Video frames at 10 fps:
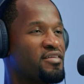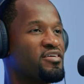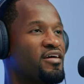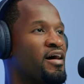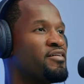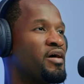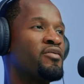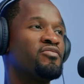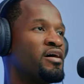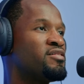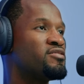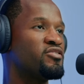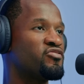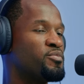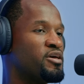think I've, I've I learned it
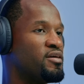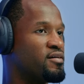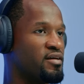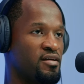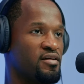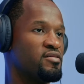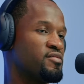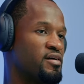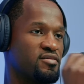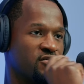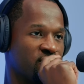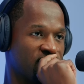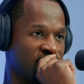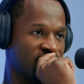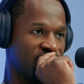from a young age, right? So it,
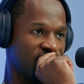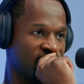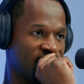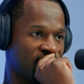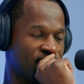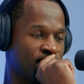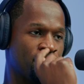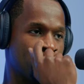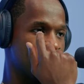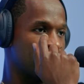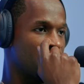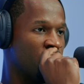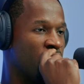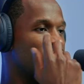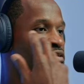it it's you know
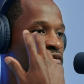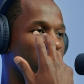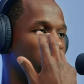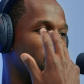I know that